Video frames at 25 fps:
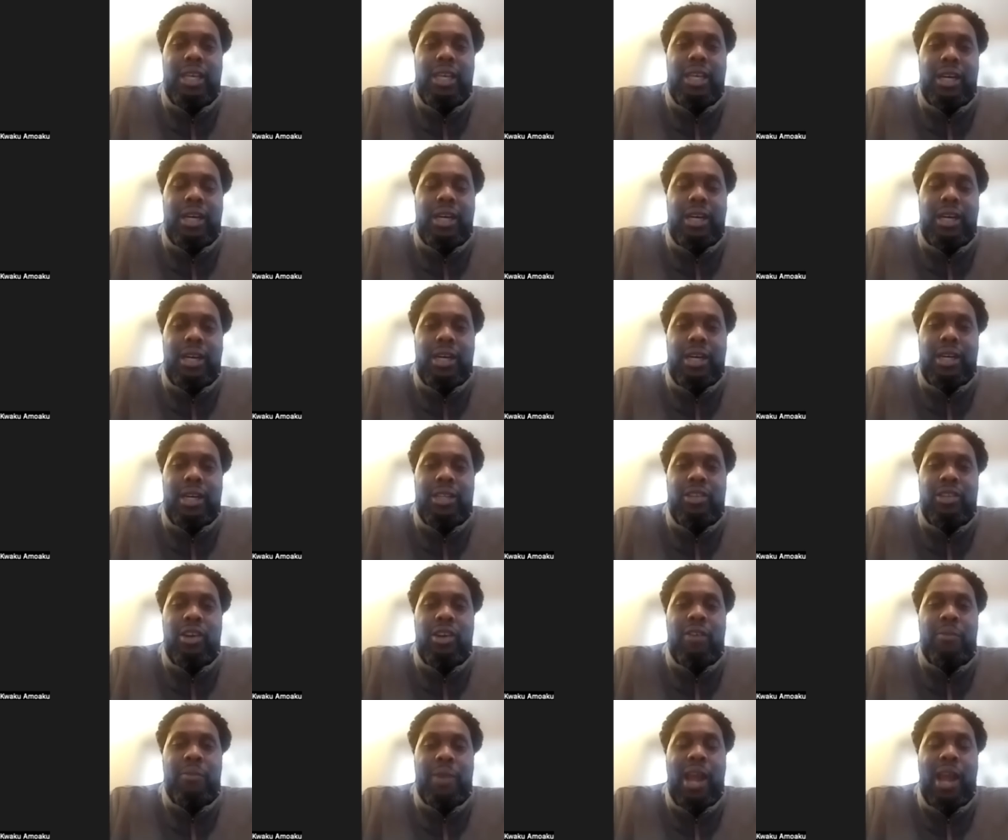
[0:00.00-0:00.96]
uh, you know,
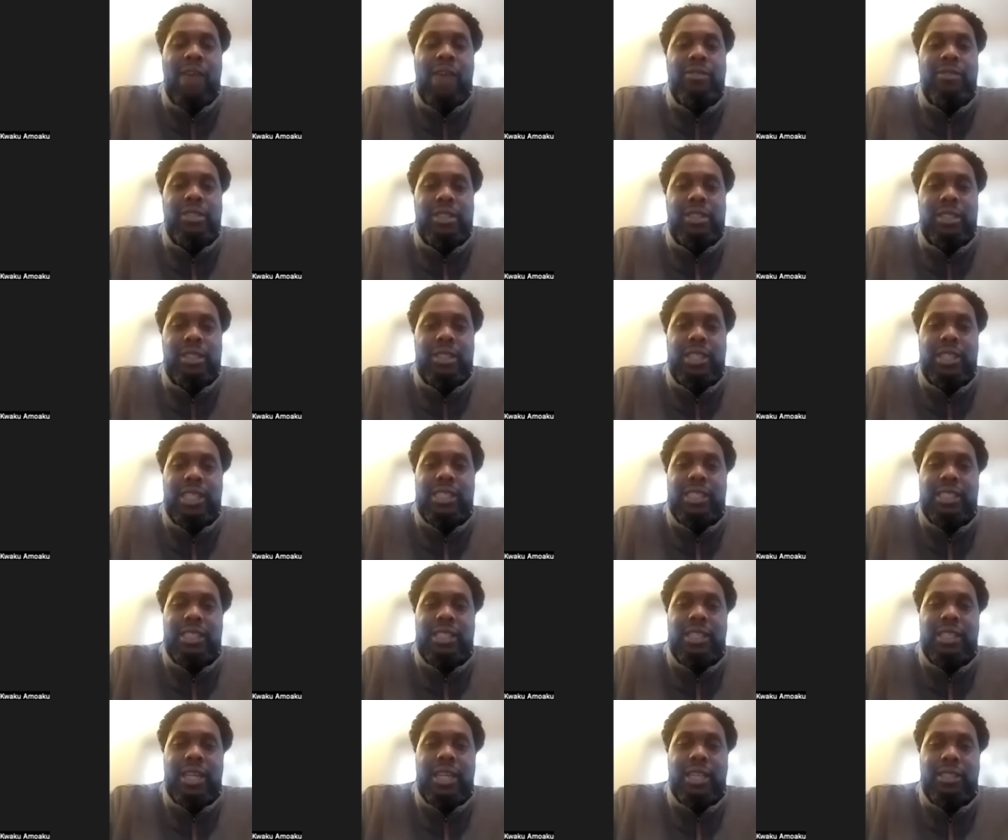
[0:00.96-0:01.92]
have been having success at
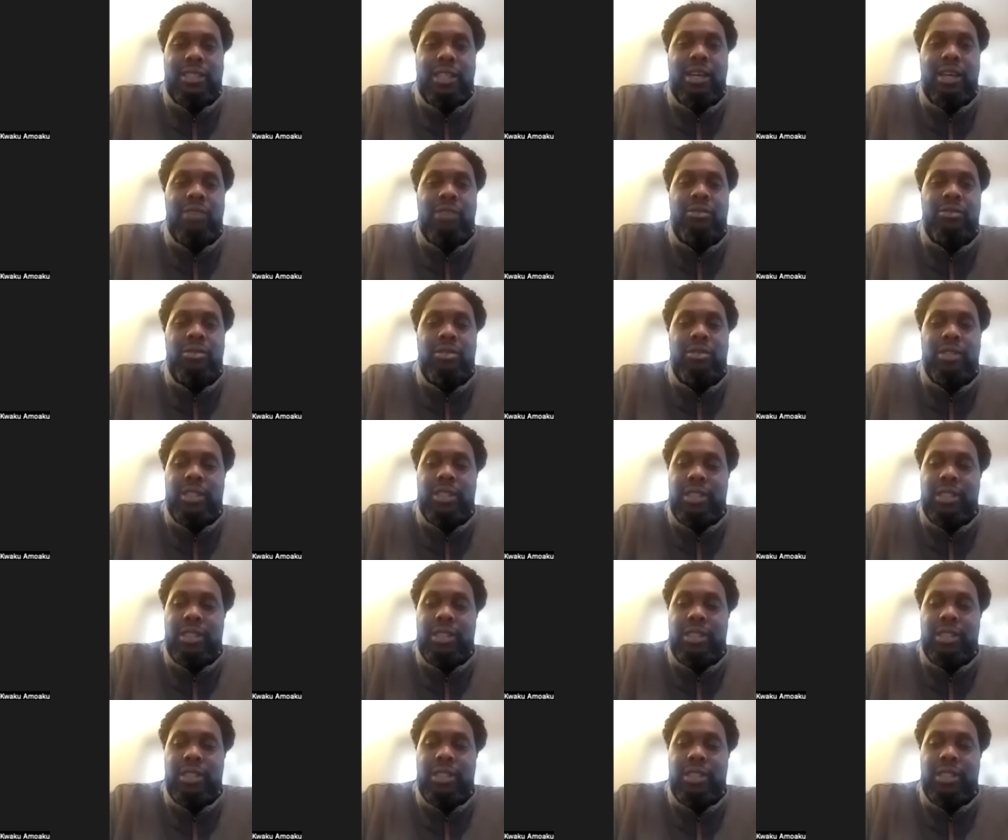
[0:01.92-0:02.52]
the next level.